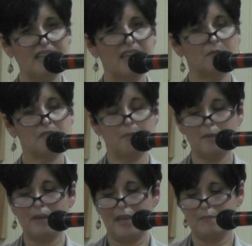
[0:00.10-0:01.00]
didn't get to
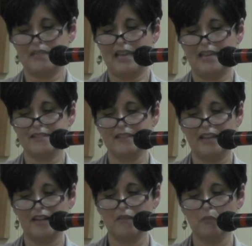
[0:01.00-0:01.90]
be baptized
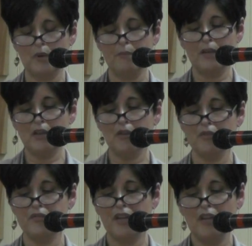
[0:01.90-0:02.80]
there. We
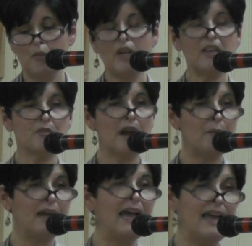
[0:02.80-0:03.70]
moved, we lived
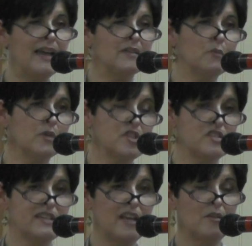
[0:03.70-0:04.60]
right behind which
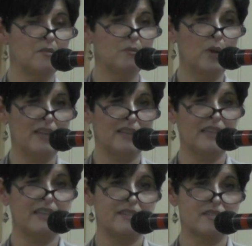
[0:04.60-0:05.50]
is now Whitley
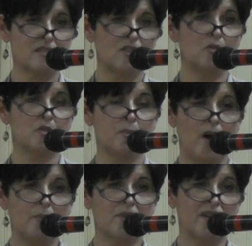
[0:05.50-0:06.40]
East School. It's
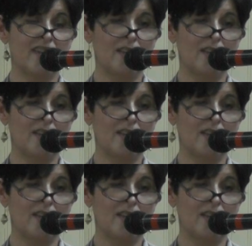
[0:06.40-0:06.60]
Poplar Creek